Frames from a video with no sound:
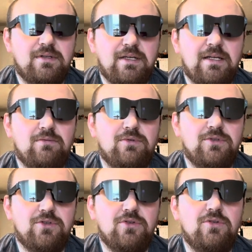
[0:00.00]
It will
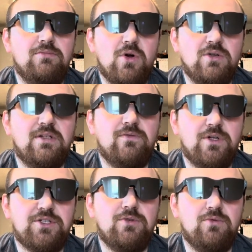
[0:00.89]
do most of
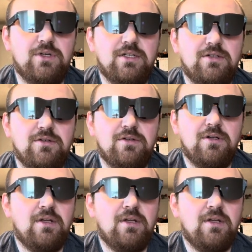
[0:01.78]
what you want it to.